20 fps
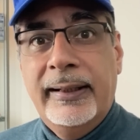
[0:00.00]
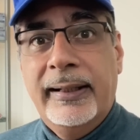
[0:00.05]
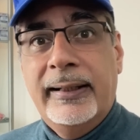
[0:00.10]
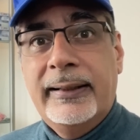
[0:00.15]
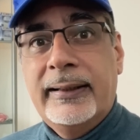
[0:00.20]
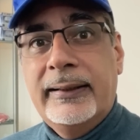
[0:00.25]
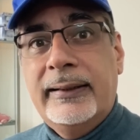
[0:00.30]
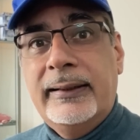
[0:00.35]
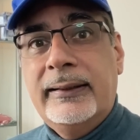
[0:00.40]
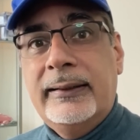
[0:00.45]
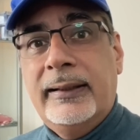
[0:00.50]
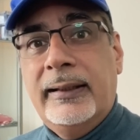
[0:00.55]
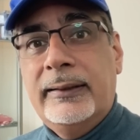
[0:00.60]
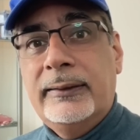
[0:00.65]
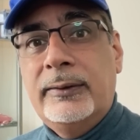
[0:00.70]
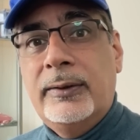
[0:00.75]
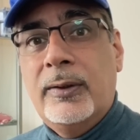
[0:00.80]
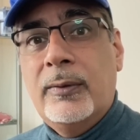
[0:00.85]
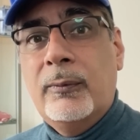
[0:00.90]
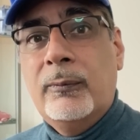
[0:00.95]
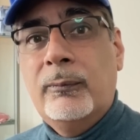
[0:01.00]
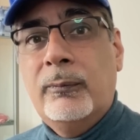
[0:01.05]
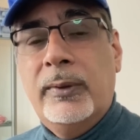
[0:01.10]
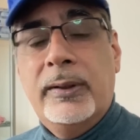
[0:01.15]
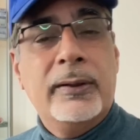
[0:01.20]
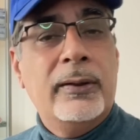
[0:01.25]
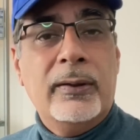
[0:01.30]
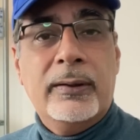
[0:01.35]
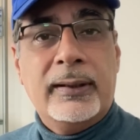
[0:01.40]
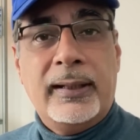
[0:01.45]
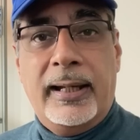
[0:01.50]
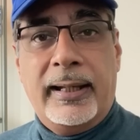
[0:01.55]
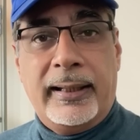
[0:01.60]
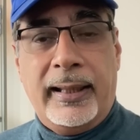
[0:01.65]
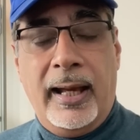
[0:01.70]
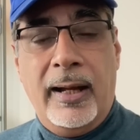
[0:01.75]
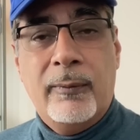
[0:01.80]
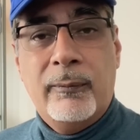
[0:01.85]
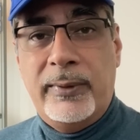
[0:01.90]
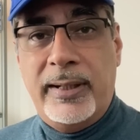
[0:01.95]
And I think that, we're not like
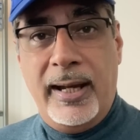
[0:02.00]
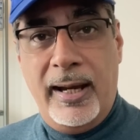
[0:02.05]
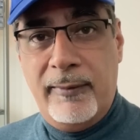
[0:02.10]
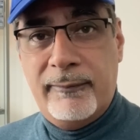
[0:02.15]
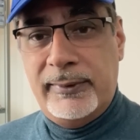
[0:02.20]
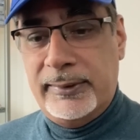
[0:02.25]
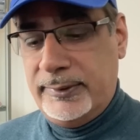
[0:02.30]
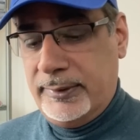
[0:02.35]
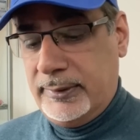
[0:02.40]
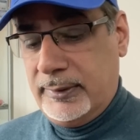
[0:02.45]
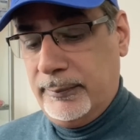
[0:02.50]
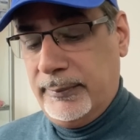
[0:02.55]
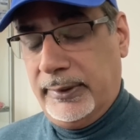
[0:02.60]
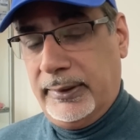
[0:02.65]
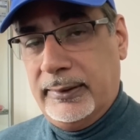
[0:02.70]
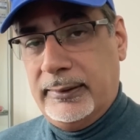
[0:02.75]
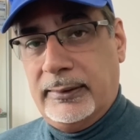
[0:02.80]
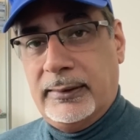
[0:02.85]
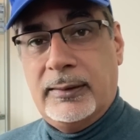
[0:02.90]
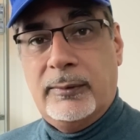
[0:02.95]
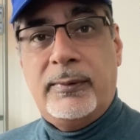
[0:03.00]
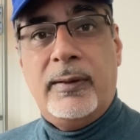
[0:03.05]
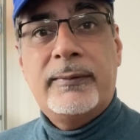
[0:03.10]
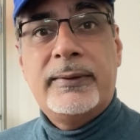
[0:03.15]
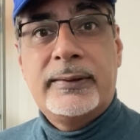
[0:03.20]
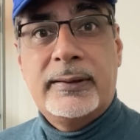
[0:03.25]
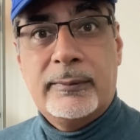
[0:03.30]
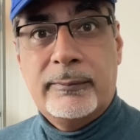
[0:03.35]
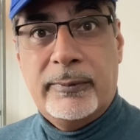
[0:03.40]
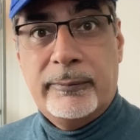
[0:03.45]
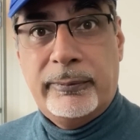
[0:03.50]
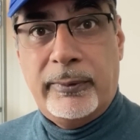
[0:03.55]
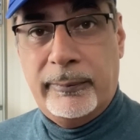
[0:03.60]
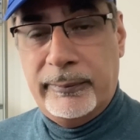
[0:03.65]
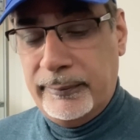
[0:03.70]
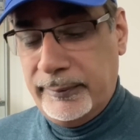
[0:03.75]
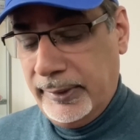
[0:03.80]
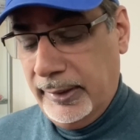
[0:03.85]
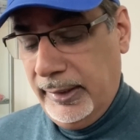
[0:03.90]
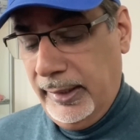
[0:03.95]
that. We have legitimate concerns, we have legitimate
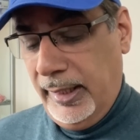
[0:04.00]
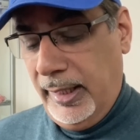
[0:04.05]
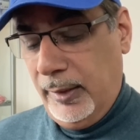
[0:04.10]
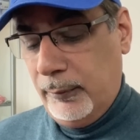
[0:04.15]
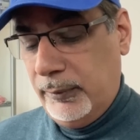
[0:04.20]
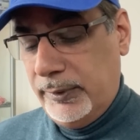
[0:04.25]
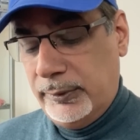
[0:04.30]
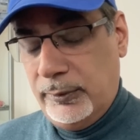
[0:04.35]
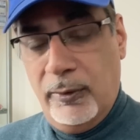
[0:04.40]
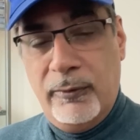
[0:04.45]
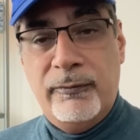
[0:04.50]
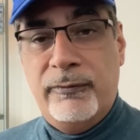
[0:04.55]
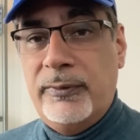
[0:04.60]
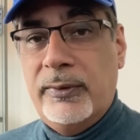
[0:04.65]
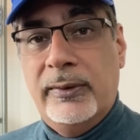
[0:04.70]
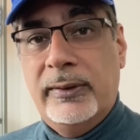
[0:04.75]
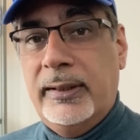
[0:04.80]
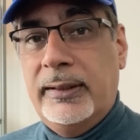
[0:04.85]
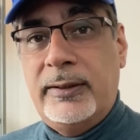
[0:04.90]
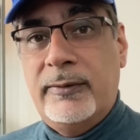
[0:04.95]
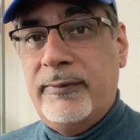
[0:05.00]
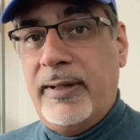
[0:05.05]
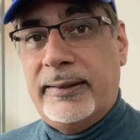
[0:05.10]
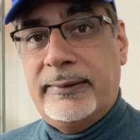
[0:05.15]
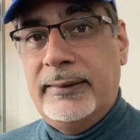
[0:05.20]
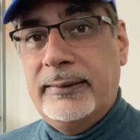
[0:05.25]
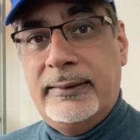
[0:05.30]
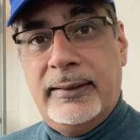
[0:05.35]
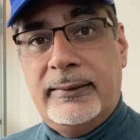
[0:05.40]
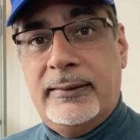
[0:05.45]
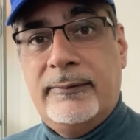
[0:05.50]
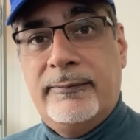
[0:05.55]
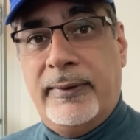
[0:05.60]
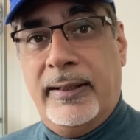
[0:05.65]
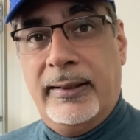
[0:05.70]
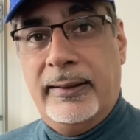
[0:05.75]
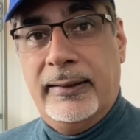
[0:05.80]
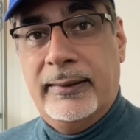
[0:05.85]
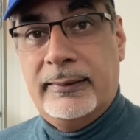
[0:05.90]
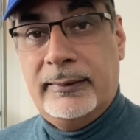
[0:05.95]
problems, and we don't feel that you've actually
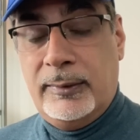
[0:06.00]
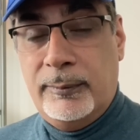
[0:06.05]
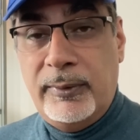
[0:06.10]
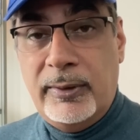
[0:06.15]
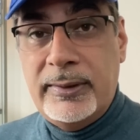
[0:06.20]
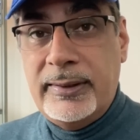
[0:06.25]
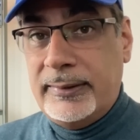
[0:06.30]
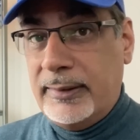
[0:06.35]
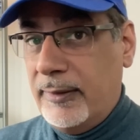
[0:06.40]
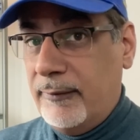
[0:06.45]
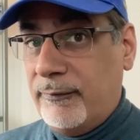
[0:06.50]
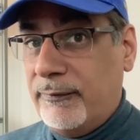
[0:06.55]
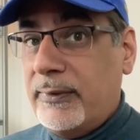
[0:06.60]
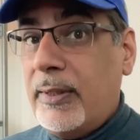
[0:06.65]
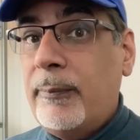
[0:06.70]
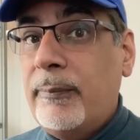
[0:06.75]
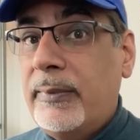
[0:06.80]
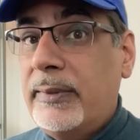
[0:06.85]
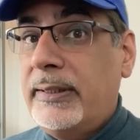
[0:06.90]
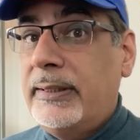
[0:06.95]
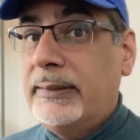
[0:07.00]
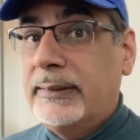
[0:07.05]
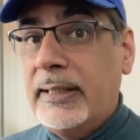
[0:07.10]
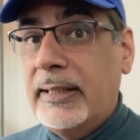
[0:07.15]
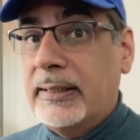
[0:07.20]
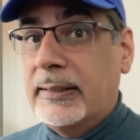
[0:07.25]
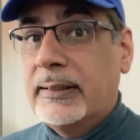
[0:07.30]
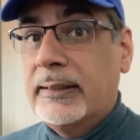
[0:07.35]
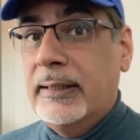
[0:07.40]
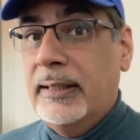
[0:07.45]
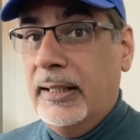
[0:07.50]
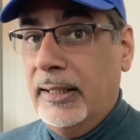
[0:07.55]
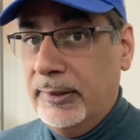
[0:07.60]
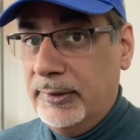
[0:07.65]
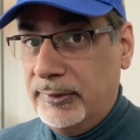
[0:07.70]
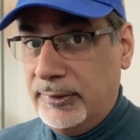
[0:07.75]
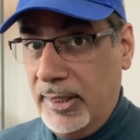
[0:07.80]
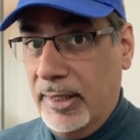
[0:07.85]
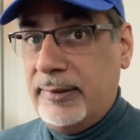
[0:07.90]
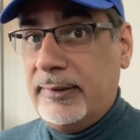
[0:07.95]
justified this. To be honest, if somebody did
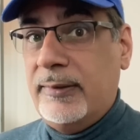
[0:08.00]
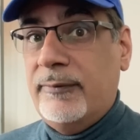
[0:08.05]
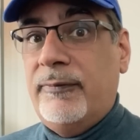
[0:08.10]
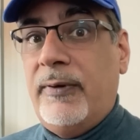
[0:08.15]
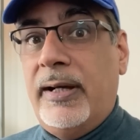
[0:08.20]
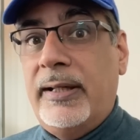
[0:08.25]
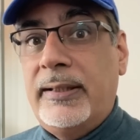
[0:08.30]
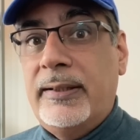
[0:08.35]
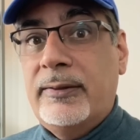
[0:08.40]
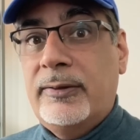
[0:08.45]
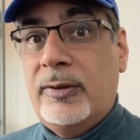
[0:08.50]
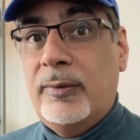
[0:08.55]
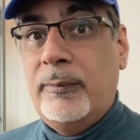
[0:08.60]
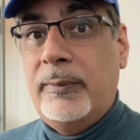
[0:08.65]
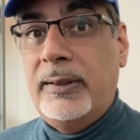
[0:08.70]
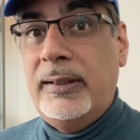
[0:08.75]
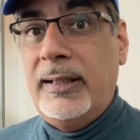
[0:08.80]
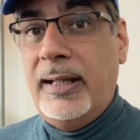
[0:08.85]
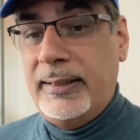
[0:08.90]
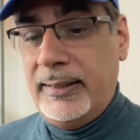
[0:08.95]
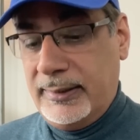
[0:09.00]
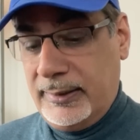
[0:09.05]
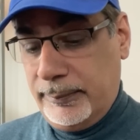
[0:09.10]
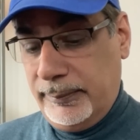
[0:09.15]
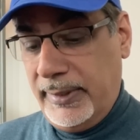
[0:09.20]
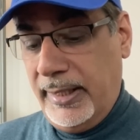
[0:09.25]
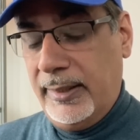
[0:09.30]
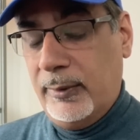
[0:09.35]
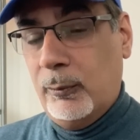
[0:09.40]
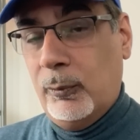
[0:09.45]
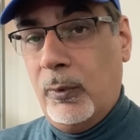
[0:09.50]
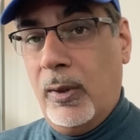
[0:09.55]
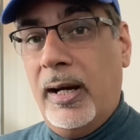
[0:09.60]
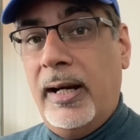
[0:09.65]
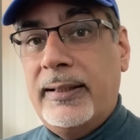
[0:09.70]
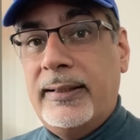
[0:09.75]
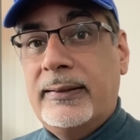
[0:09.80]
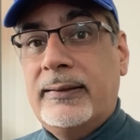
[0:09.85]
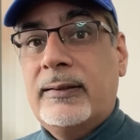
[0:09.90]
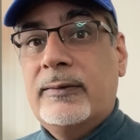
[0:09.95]
justify this to me and explain
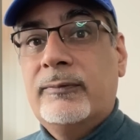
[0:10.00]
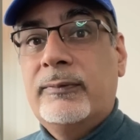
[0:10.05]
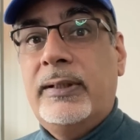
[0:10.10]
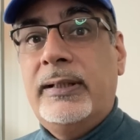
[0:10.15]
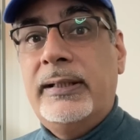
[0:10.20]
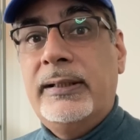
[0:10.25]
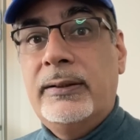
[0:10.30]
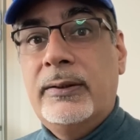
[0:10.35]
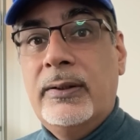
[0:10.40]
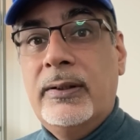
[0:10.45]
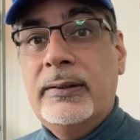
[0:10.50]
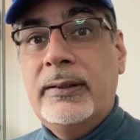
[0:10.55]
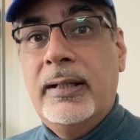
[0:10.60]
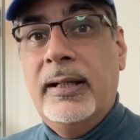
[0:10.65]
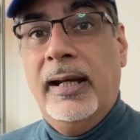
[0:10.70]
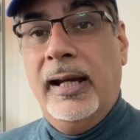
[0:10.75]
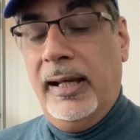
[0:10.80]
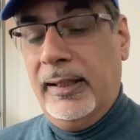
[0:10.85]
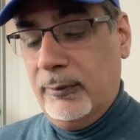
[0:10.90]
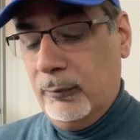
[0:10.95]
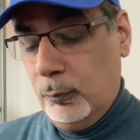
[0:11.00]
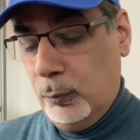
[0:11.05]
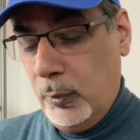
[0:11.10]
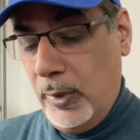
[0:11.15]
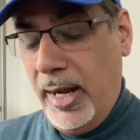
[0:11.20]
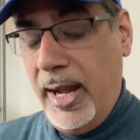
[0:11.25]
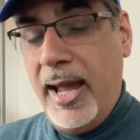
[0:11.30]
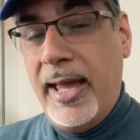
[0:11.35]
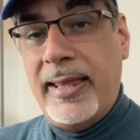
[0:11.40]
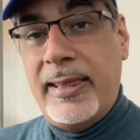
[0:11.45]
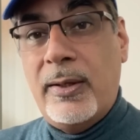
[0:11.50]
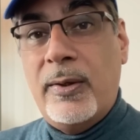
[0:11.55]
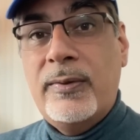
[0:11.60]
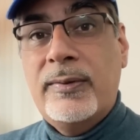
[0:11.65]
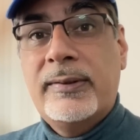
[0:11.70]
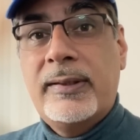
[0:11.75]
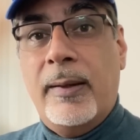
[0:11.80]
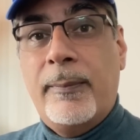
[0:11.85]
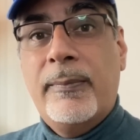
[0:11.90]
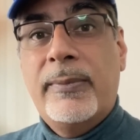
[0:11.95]
why this is really good and where
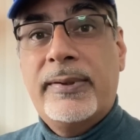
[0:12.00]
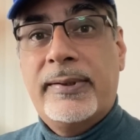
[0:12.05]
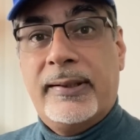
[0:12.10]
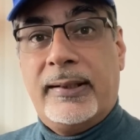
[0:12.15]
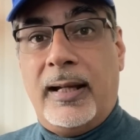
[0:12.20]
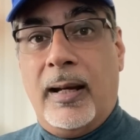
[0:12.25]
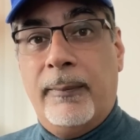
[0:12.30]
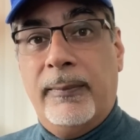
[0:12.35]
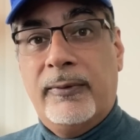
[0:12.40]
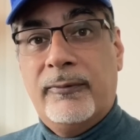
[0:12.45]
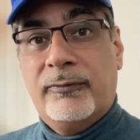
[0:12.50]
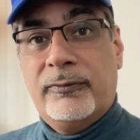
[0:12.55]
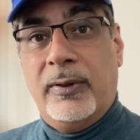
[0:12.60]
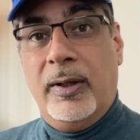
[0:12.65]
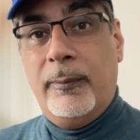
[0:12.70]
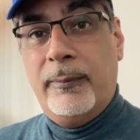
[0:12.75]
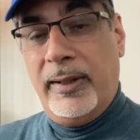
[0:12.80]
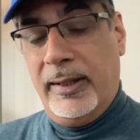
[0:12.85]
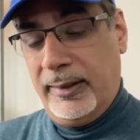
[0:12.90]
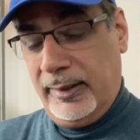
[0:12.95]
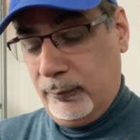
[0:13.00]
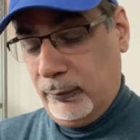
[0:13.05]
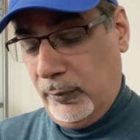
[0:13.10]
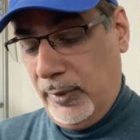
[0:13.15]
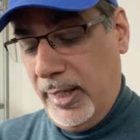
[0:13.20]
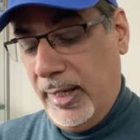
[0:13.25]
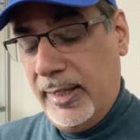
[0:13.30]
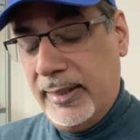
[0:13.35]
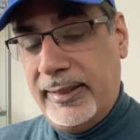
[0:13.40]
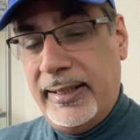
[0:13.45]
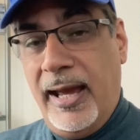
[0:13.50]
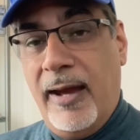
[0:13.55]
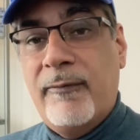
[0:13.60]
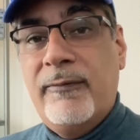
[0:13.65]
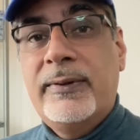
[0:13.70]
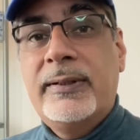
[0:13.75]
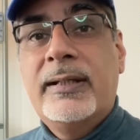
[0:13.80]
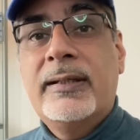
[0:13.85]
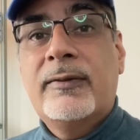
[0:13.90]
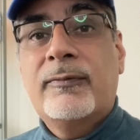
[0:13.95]
those numbers are coming from and where the
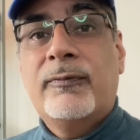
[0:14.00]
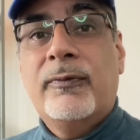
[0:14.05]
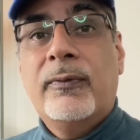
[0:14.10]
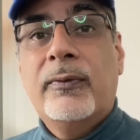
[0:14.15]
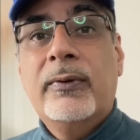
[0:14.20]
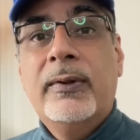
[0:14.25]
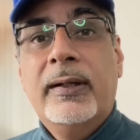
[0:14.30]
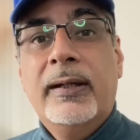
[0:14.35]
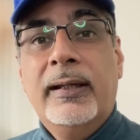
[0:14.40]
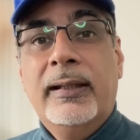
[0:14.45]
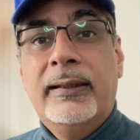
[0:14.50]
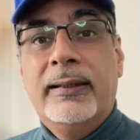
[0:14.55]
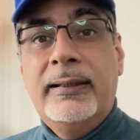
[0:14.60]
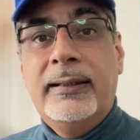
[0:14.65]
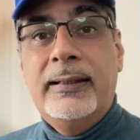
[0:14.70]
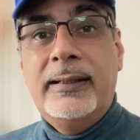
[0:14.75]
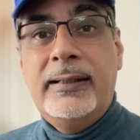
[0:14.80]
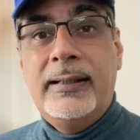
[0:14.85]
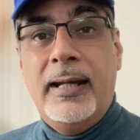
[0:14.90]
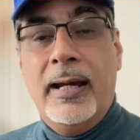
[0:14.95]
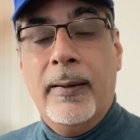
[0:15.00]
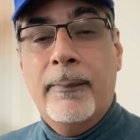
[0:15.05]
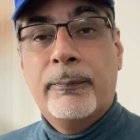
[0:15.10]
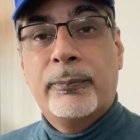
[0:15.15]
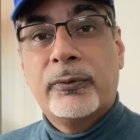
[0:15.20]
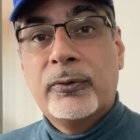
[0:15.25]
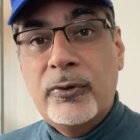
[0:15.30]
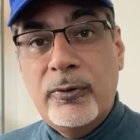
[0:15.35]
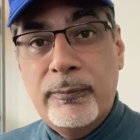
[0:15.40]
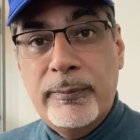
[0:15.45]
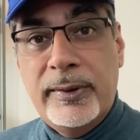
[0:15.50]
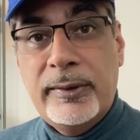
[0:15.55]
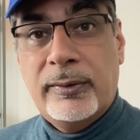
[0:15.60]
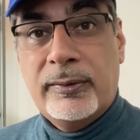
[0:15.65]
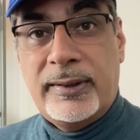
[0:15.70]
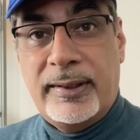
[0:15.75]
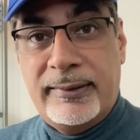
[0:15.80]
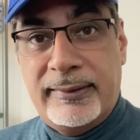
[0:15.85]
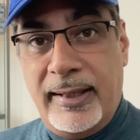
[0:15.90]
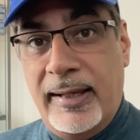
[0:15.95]
evidence for the improvements
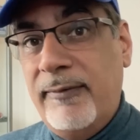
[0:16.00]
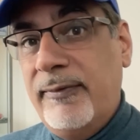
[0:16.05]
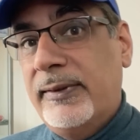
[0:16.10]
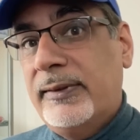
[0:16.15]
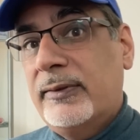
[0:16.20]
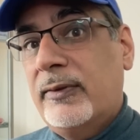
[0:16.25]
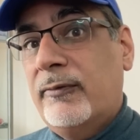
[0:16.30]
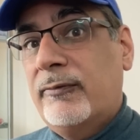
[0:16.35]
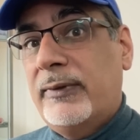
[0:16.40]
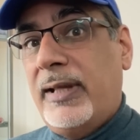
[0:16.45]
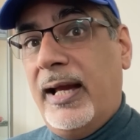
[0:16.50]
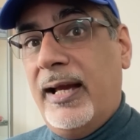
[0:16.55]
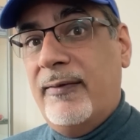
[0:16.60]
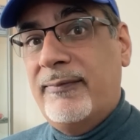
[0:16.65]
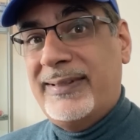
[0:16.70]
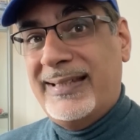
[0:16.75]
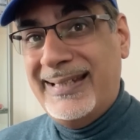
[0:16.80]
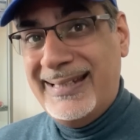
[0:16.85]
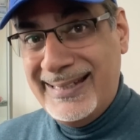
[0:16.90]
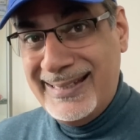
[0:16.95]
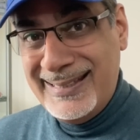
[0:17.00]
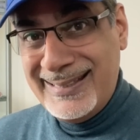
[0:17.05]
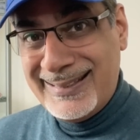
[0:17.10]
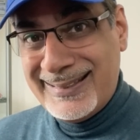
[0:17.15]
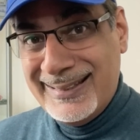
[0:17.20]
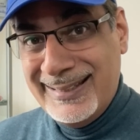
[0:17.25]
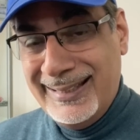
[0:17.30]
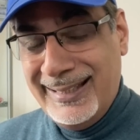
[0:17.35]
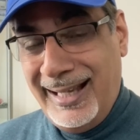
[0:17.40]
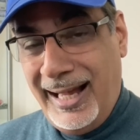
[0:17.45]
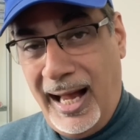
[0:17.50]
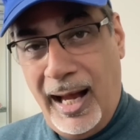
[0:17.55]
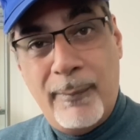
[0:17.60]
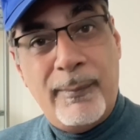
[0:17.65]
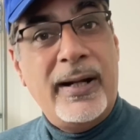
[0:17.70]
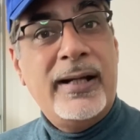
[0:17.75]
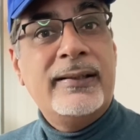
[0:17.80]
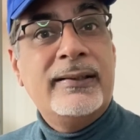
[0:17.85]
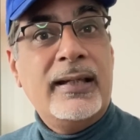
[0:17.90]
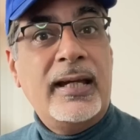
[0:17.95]
or the saving of lives is, I
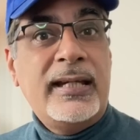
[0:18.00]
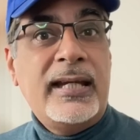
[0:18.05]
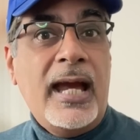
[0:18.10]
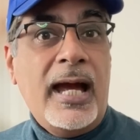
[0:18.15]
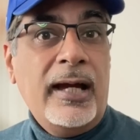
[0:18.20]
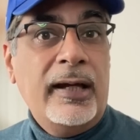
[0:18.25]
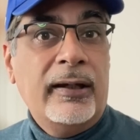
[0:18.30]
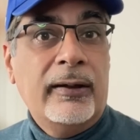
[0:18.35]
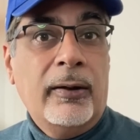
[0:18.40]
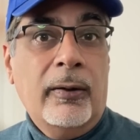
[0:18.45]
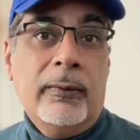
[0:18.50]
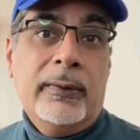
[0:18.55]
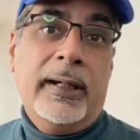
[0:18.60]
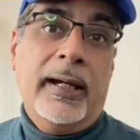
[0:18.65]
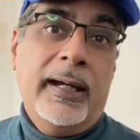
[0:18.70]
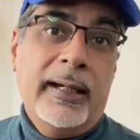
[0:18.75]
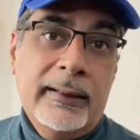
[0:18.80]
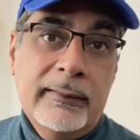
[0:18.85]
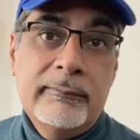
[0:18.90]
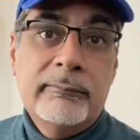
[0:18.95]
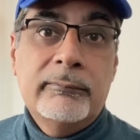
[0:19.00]
might say, yeah, okay,